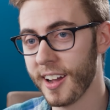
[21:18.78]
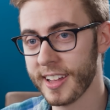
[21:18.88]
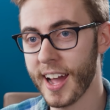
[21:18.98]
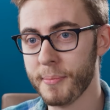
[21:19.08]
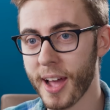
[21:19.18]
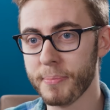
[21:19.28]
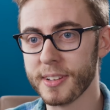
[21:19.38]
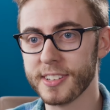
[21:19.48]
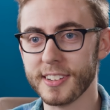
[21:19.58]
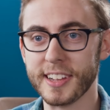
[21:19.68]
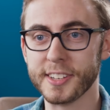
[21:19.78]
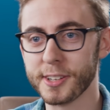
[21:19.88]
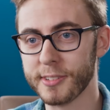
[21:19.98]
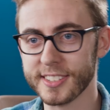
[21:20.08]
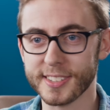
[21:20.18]
yeah, I'm happy to
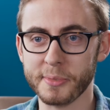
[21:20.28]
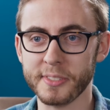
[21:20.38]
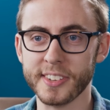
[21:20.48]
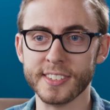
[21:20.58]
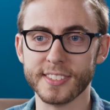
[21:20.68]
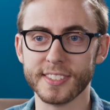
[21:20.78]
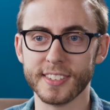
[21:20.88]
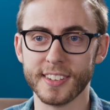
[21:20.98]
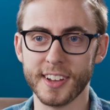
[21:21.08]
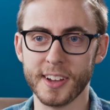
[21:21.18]
integrate some of these